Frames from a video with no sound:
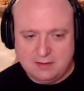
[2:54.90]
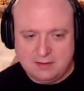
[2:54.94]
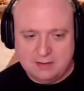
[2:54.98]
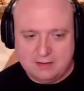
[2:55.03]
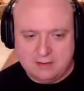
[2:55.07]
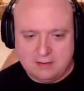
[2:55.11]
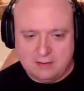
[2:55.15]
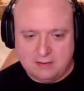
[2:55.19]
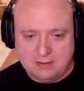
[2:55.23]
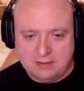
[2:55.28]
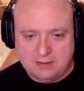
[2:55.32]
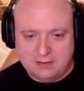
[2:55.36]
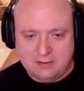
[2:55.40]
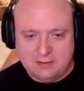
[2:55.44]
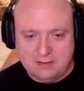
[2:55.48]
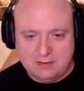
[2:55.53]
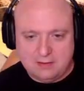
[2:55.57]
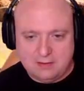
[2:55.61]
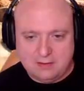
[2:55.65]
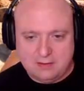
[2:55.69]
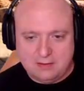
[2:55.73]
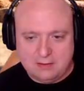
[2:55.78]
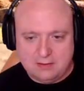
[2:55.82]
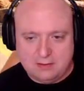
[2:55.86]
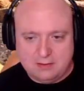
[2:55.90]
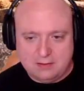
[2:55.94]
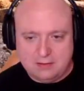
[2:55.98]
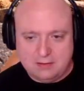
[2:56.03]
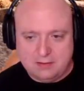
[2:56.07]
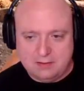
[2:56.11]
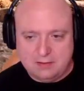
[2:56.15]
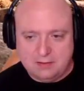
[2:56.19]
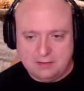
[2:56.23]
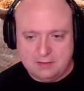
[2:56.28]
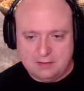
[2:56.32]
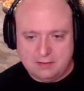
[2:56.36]
compatibility.
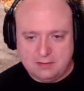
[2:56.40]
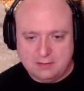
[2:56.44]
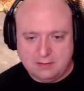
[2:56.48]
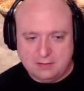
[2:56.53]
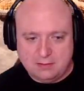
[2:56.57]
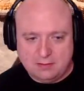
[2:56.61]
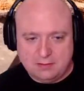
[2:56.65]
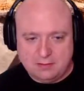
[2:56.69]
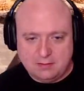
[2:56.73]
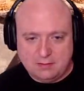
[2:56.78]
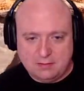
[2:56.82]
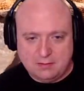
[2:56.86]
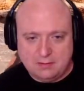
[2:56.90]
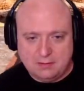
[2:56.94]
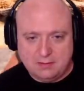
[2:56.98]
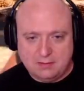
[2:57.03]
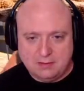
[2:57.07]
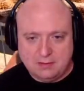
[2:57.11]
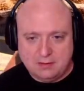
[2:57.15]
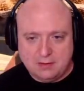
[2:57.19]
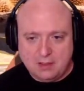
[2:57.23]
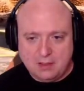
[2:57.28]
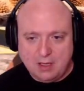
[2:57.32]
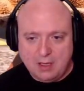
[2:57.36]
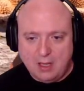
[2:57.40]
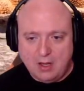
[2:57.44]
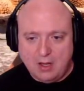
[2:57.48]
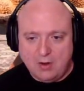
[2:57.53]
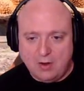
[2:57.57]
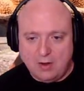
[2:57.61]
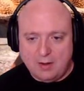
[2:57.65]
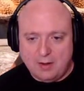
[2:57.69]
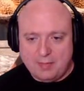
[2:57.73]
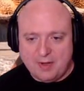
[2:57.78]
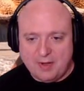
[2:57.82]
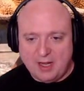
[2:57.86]
And that makes me think,
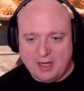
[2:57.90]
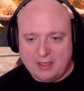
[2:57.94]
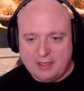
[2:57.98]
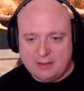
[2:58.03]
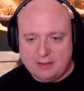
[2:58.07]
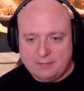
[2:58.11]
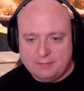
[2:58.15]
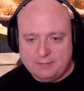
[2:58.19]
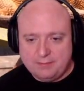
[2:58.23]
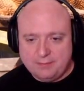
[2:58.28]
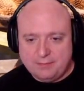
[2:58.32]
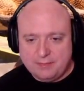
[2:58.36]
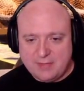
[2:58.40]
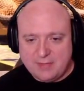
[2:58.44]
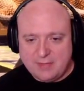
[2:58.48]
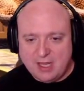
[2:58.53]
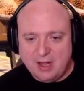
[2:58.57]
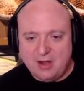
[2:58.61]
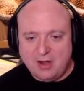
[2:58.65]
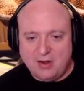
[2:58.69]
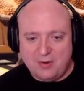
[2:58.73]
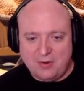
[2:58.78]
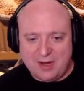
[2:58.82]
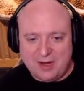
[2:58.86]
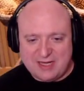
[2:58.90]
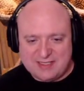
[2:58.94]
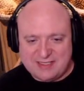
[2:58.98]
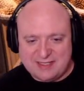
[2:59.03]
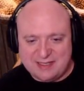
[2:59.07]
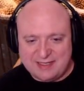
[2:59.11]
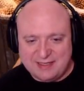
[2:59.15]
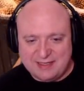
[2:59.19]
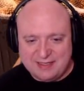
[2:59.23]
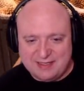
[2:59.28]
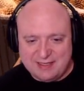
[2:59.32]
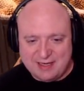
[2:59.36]
hey, wait.
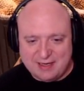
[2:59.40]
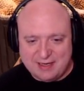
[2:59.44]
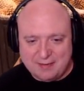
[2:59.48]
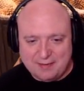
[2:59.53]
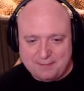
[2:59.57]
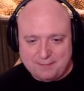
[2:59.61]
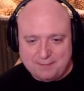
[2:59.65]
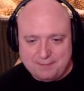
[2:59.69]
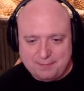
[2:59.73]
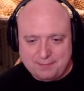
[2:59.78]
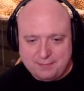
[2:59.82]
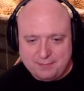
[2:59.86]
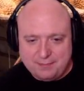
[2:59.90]
Epic Store is